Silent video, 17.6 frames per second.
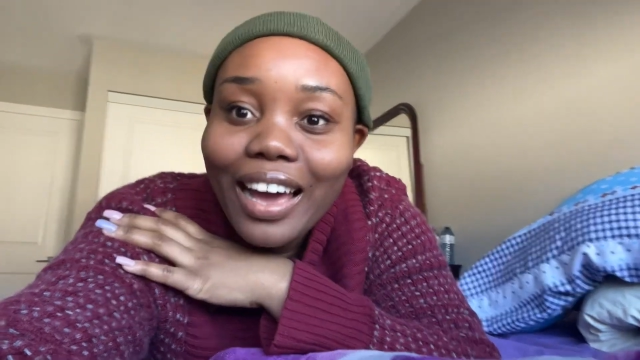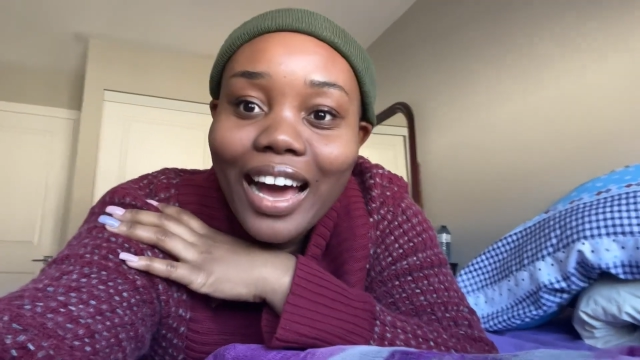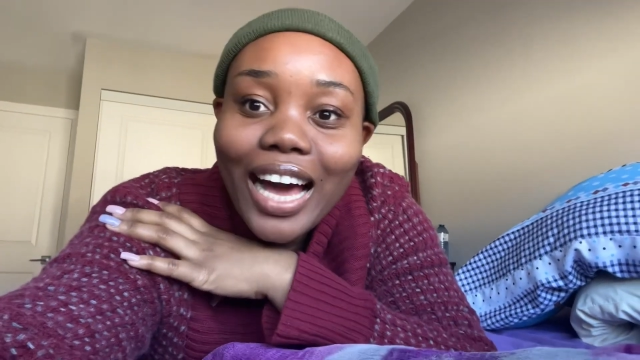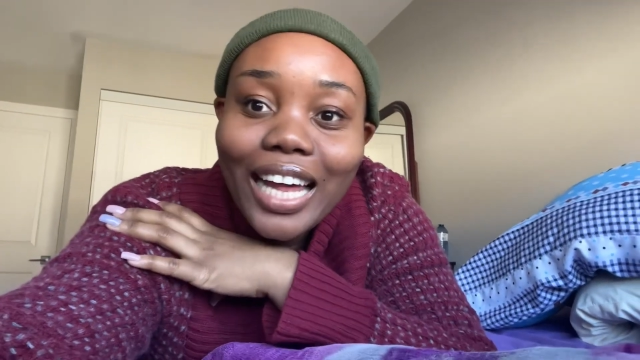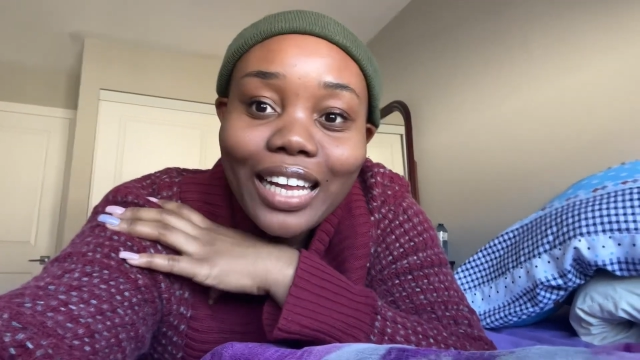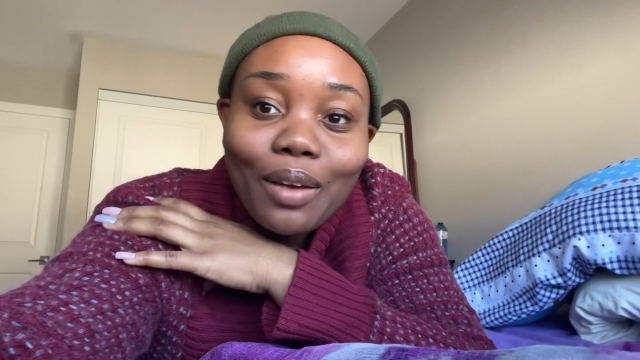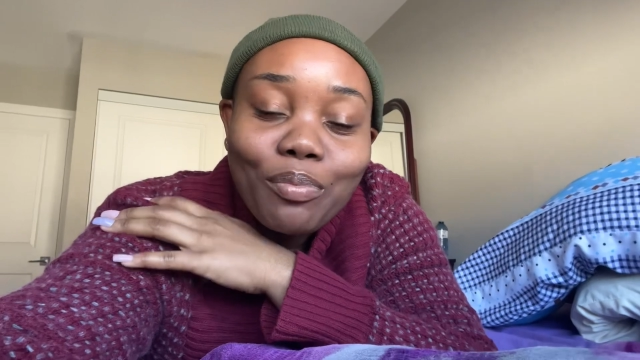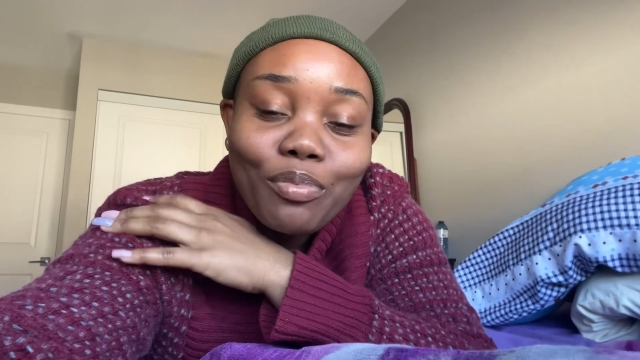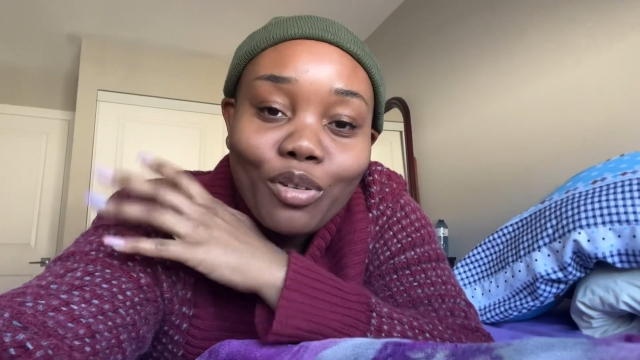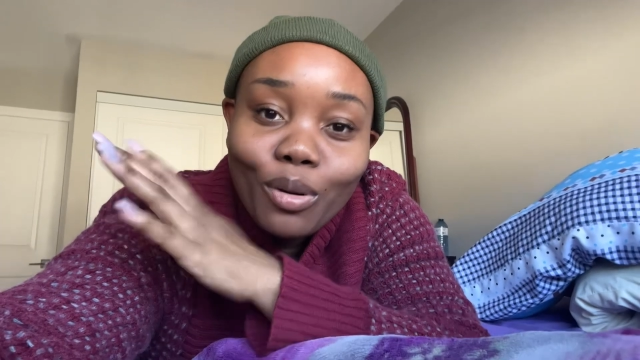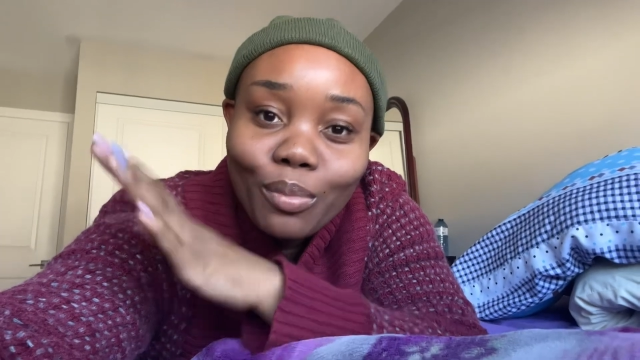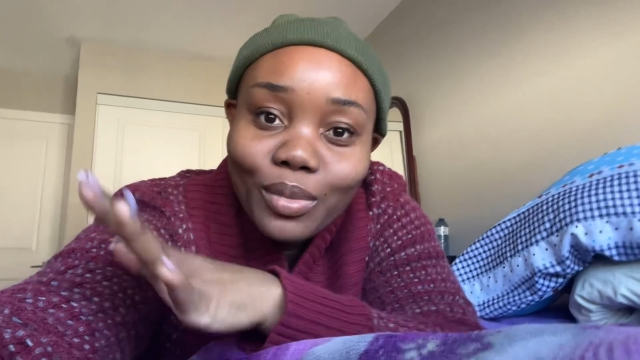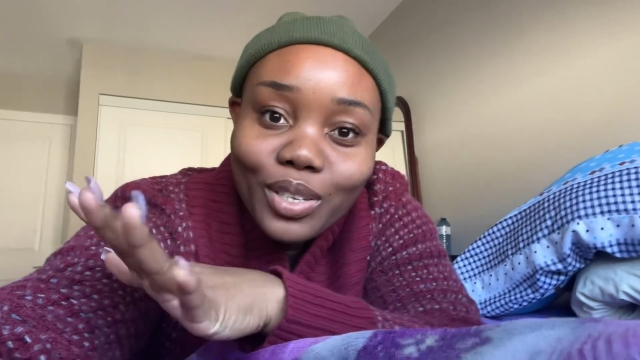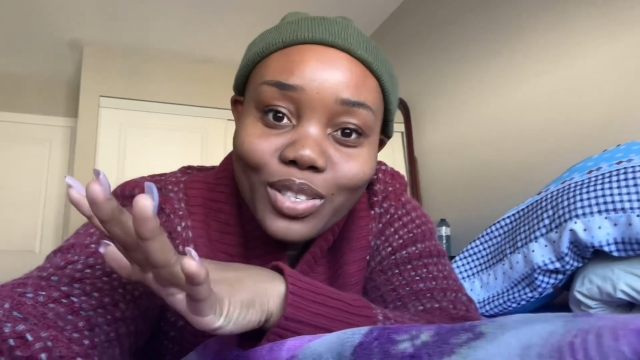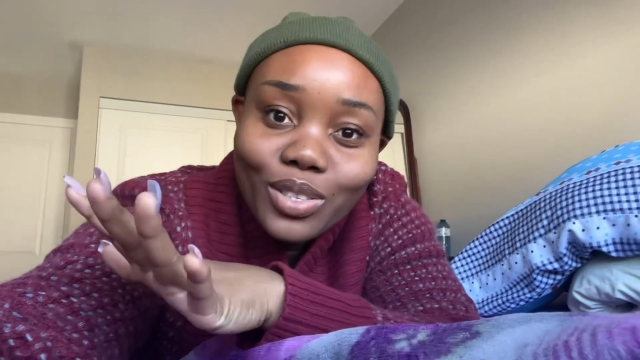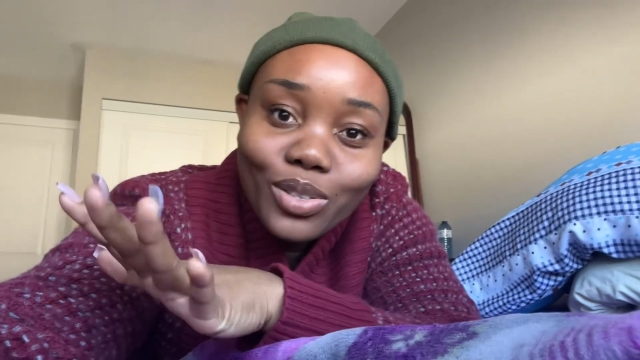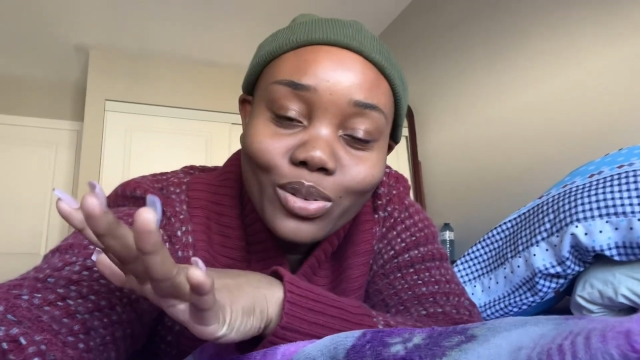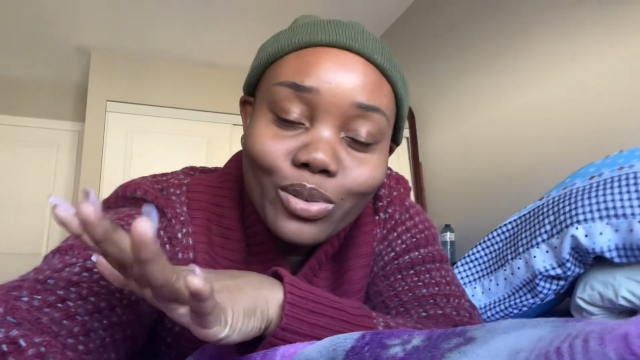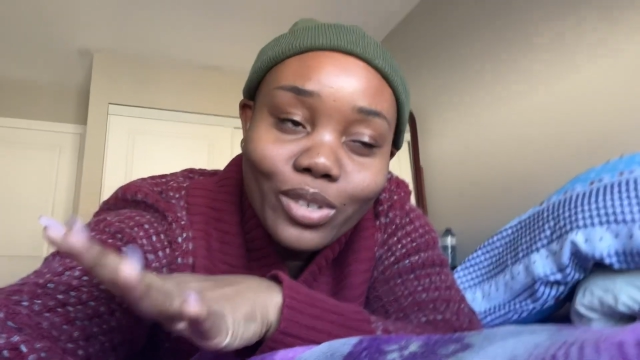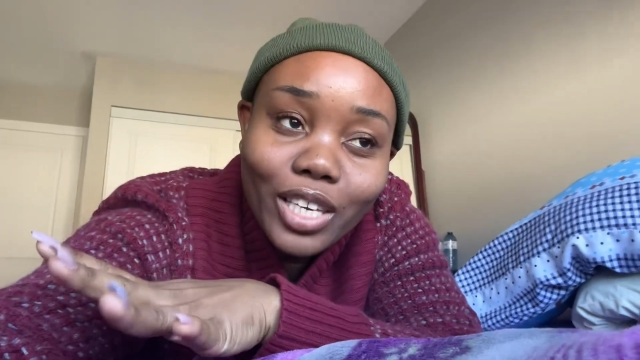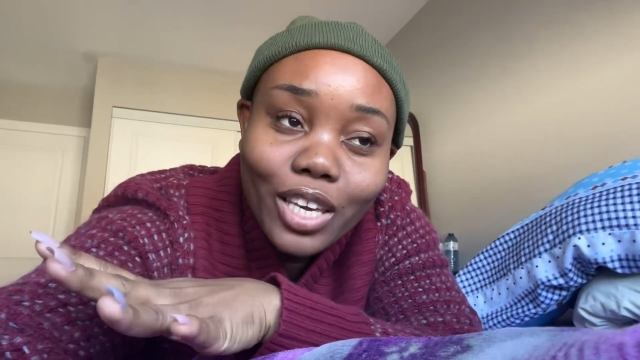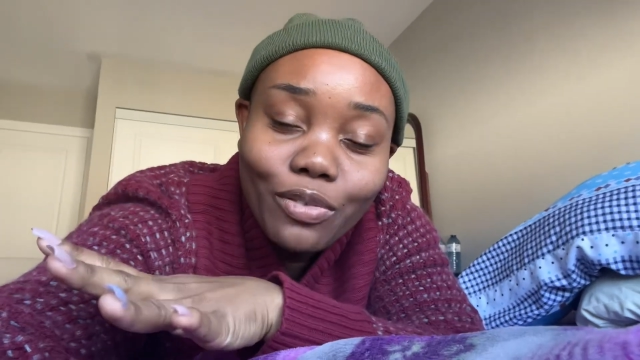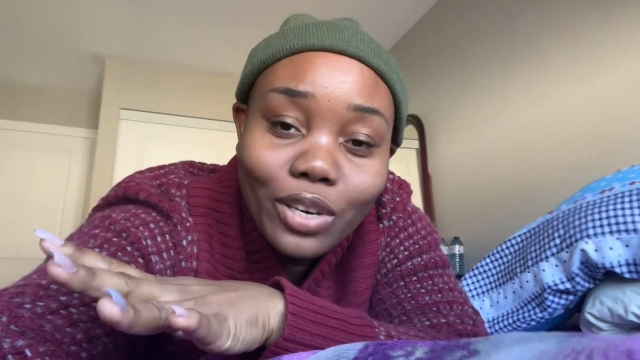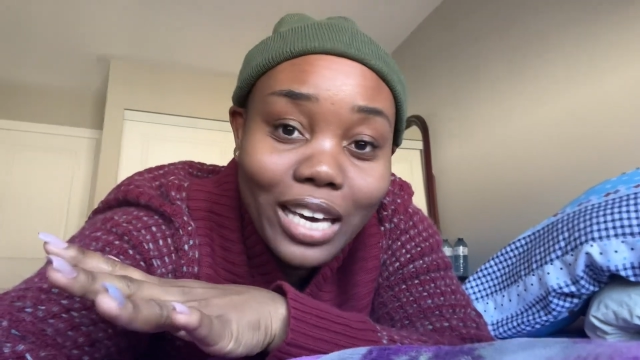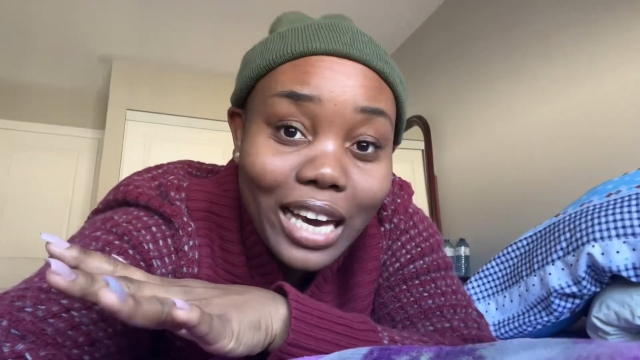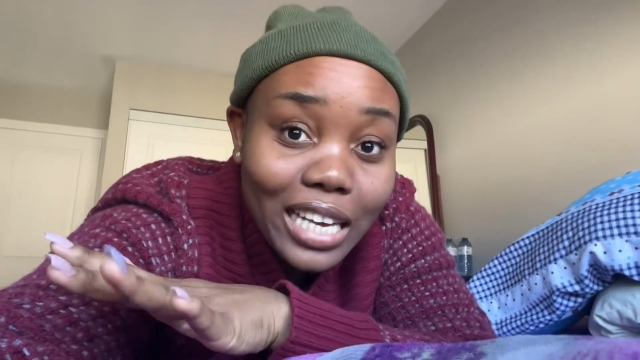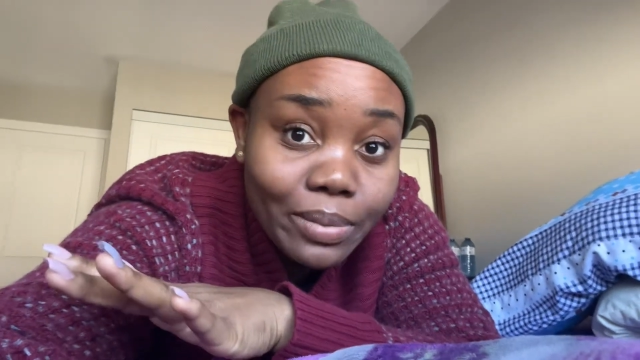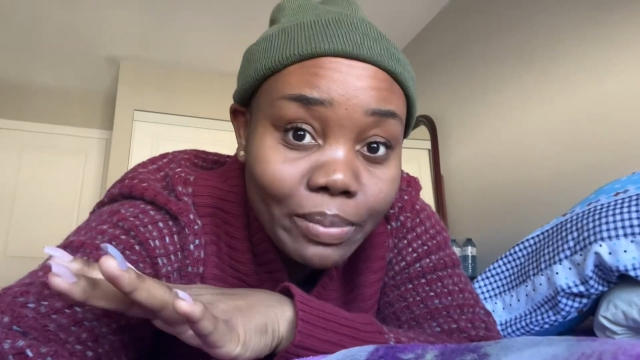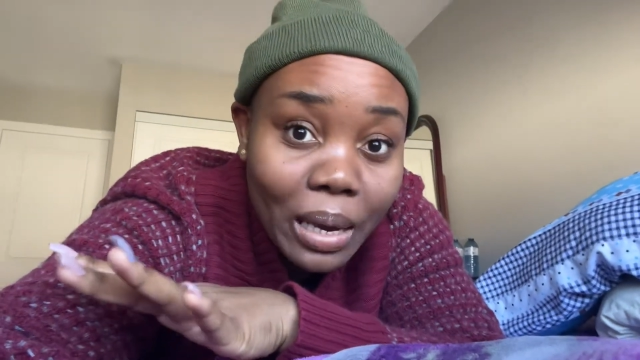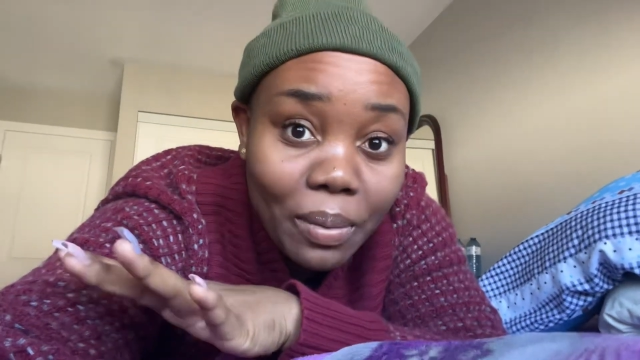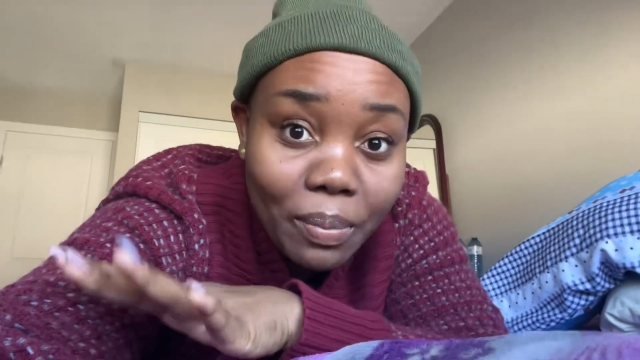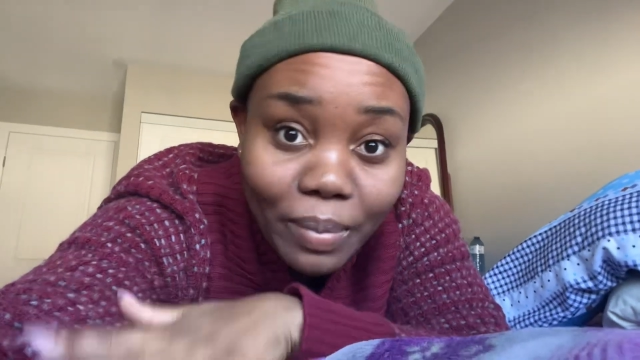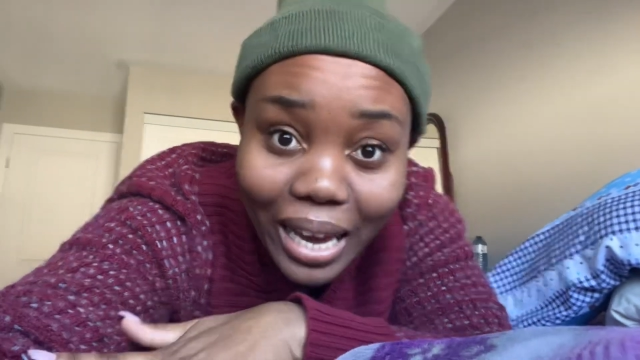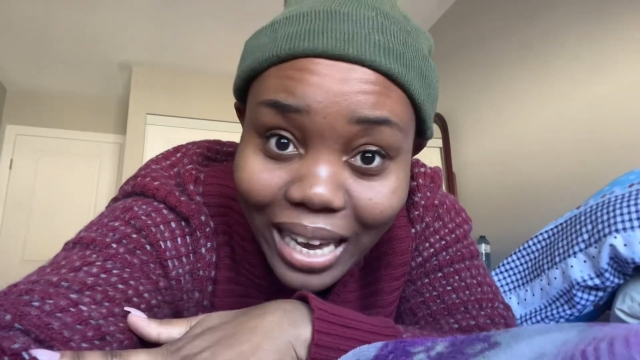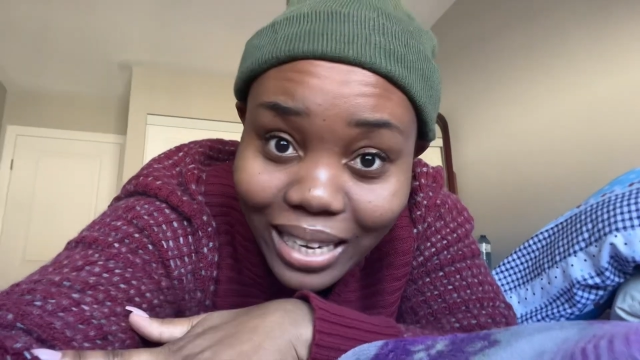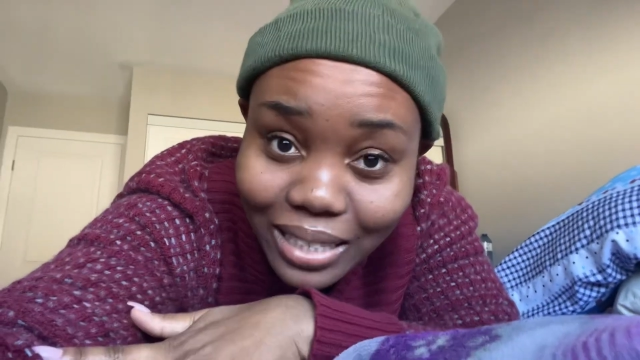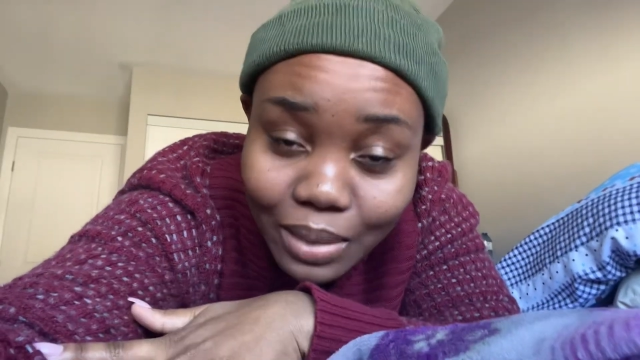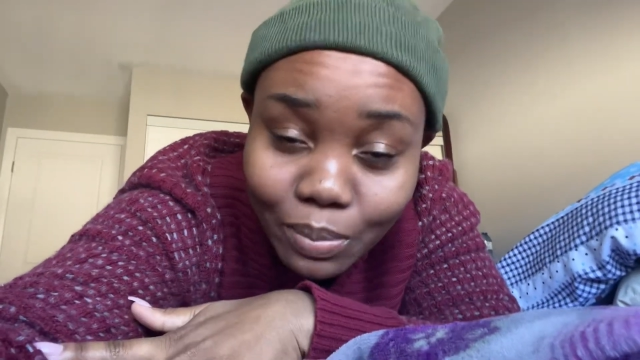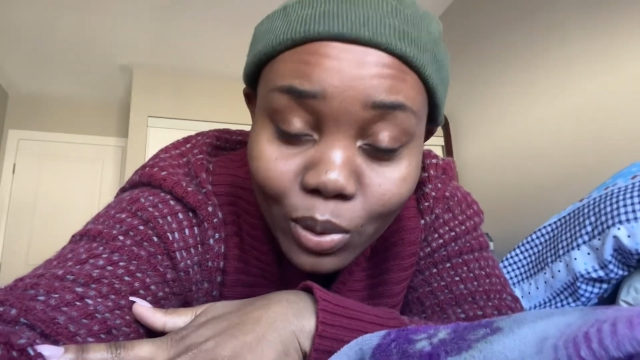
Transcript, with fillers: and I promise to give you guys my best,